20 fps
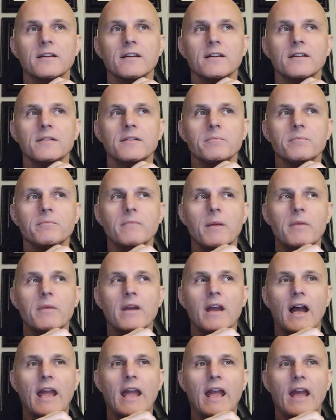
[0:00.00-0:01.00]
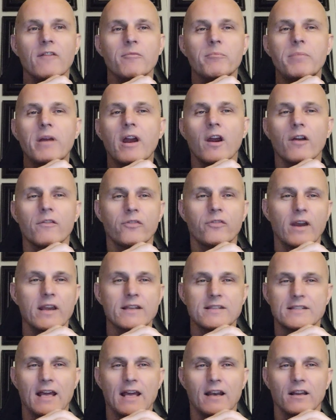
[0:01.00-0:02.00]
maybe I have paraphrased
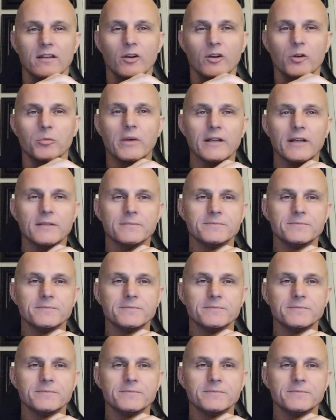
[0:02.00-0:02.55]
that a little bit.